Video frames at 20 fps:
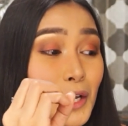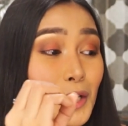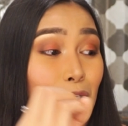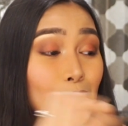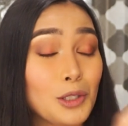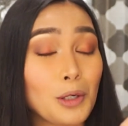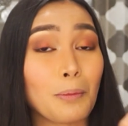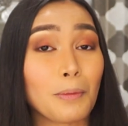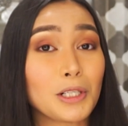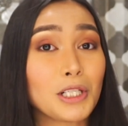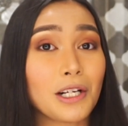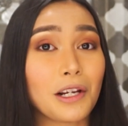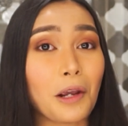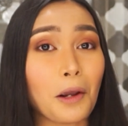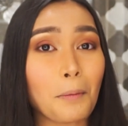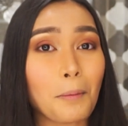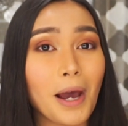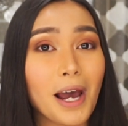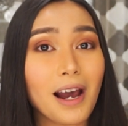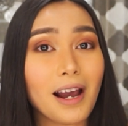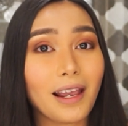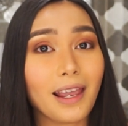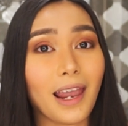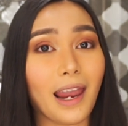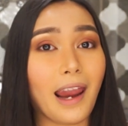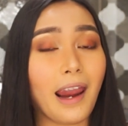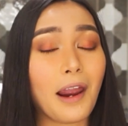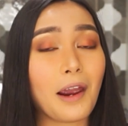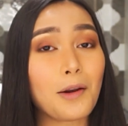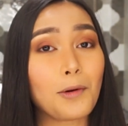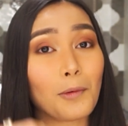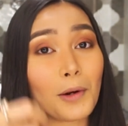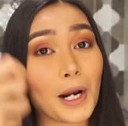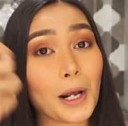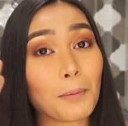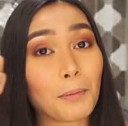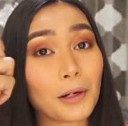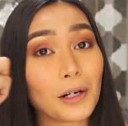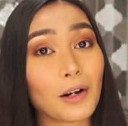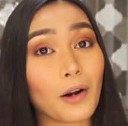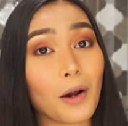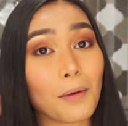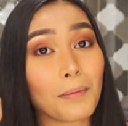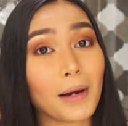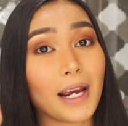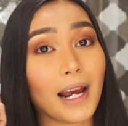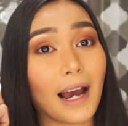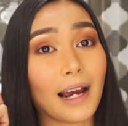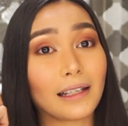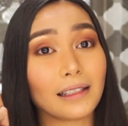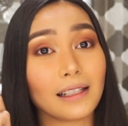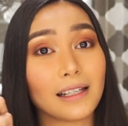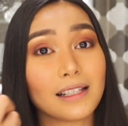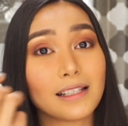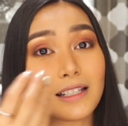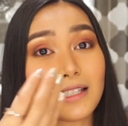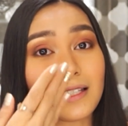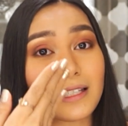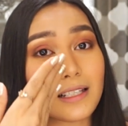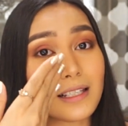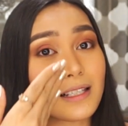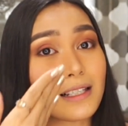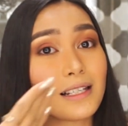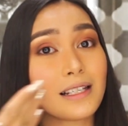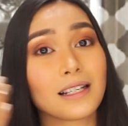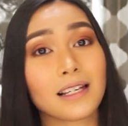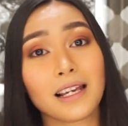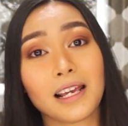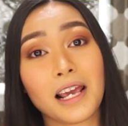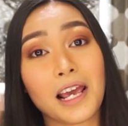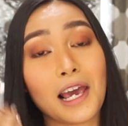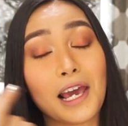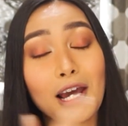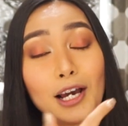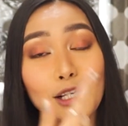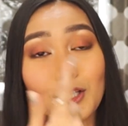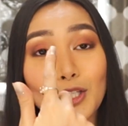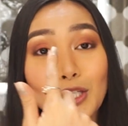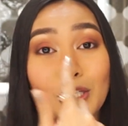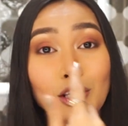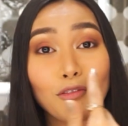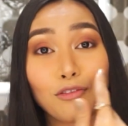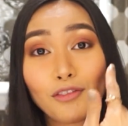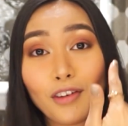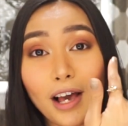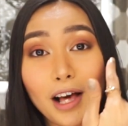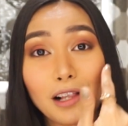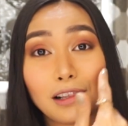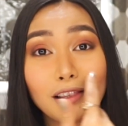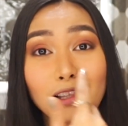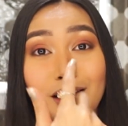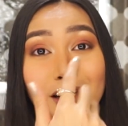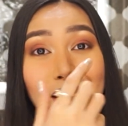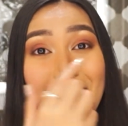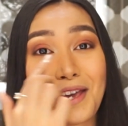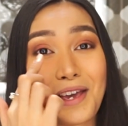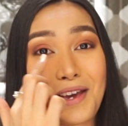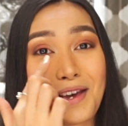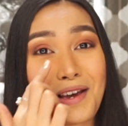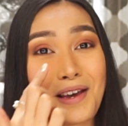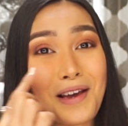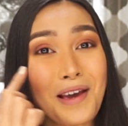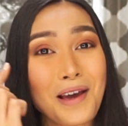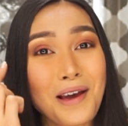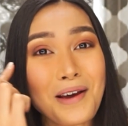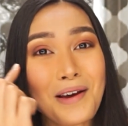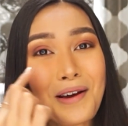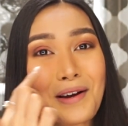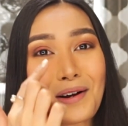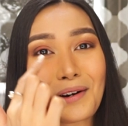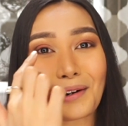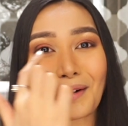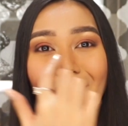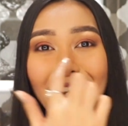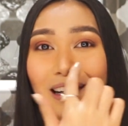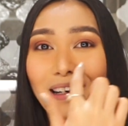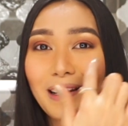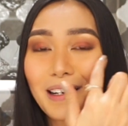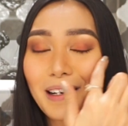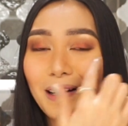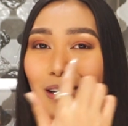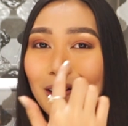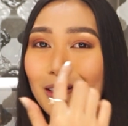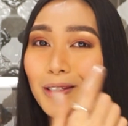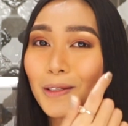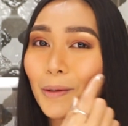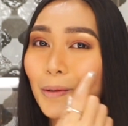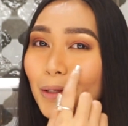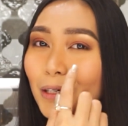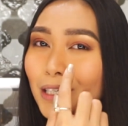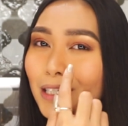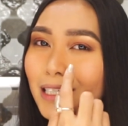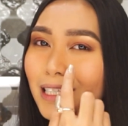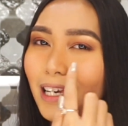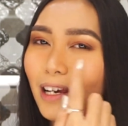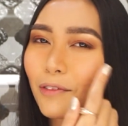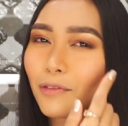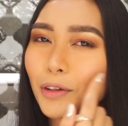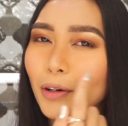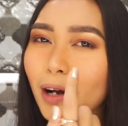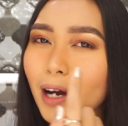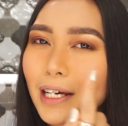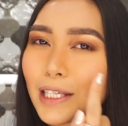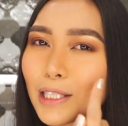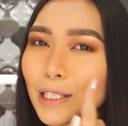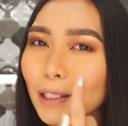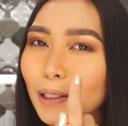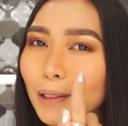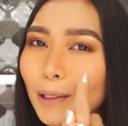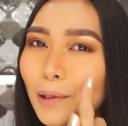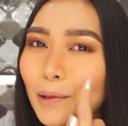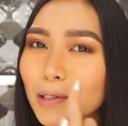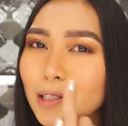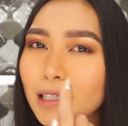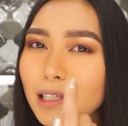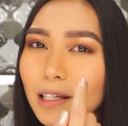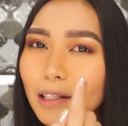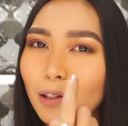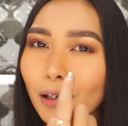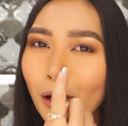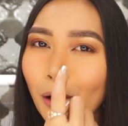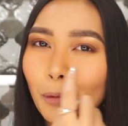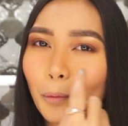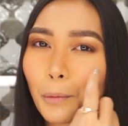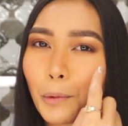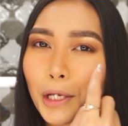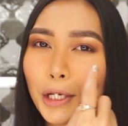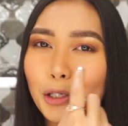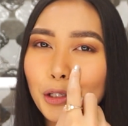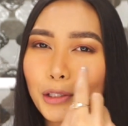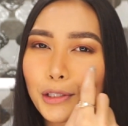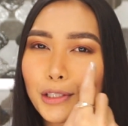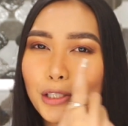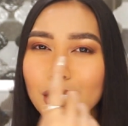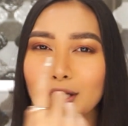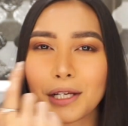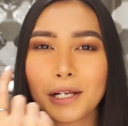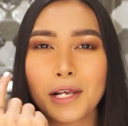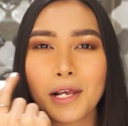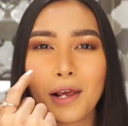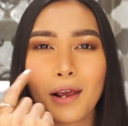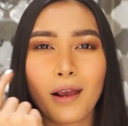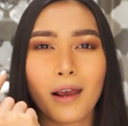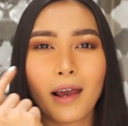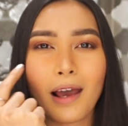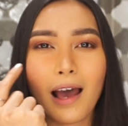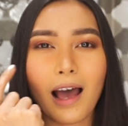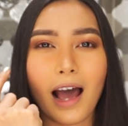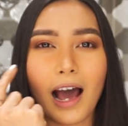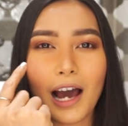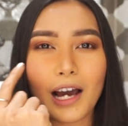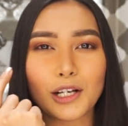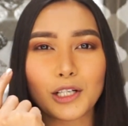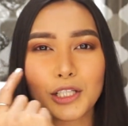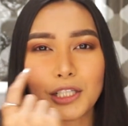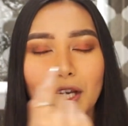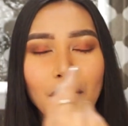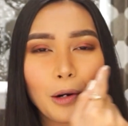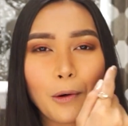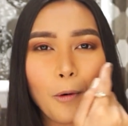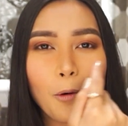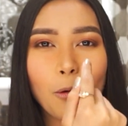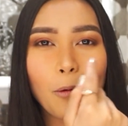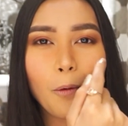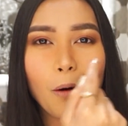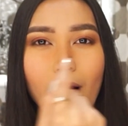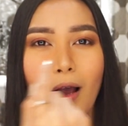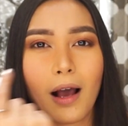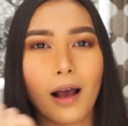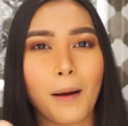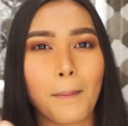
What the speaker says: so much kickback, and when I put it on my eyelids, it just fell right here. So if you guys look closely, there are weird eyeshadow